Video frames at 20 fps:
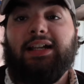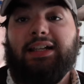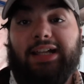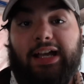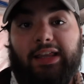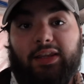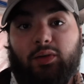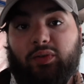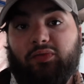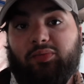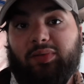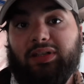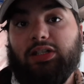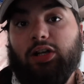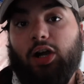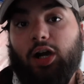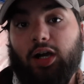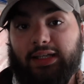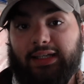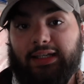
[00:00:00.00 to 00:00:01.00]
Now that we've been
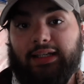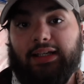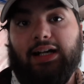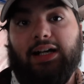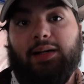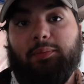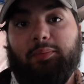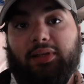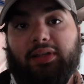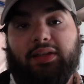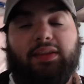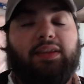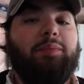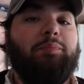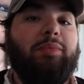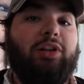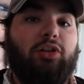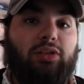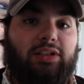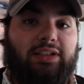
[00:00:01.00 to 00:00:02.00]
talking up the
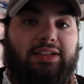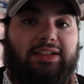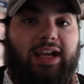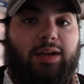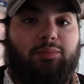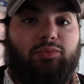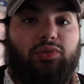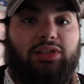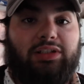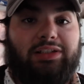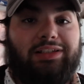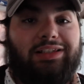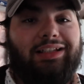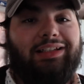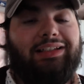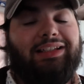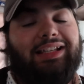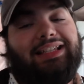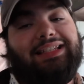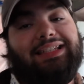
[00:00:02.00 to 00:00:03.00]
mirrorless cameras,
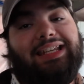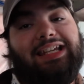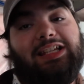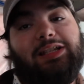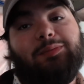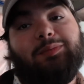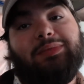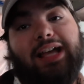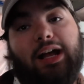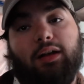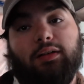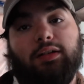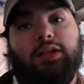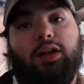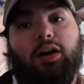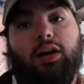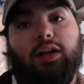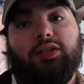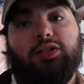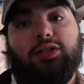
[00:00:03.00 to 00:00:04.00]
let's take them down a
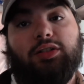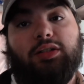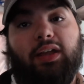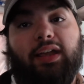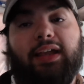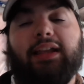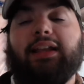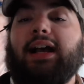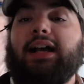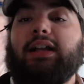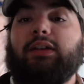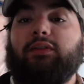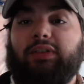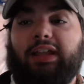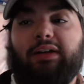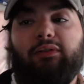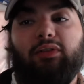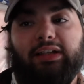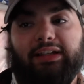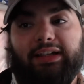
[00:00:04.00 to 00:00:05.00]
notch and kind of
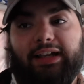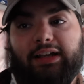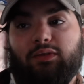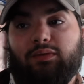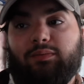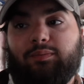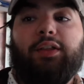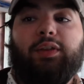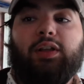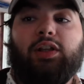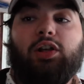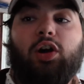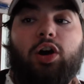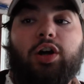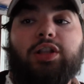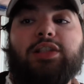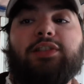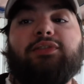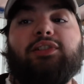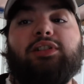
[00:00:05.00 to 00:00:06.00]
level it out. The
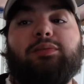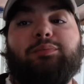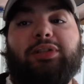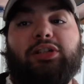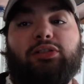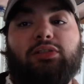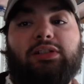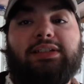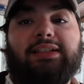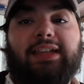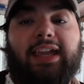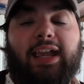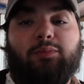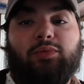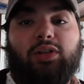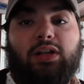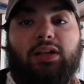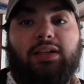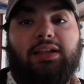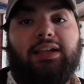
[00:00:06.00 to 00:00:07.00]
cons for a mirrorless
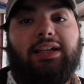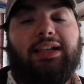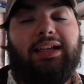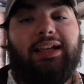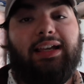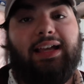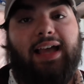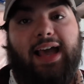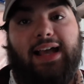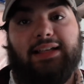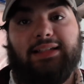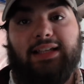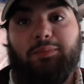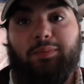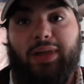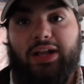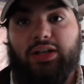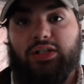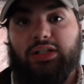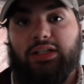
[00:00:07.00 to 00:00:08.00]
camera, as I
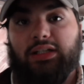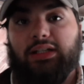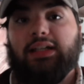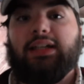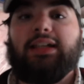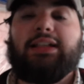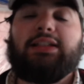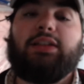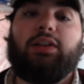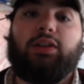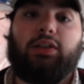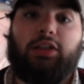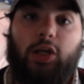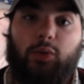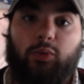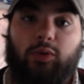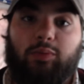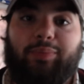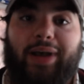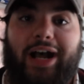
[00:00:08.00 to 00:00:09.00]
mentioned, is the
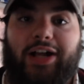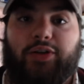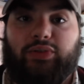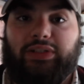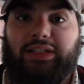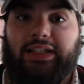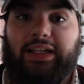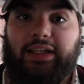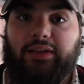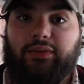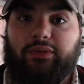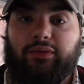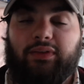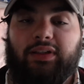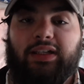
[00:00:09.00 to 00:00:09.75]
lower battery life.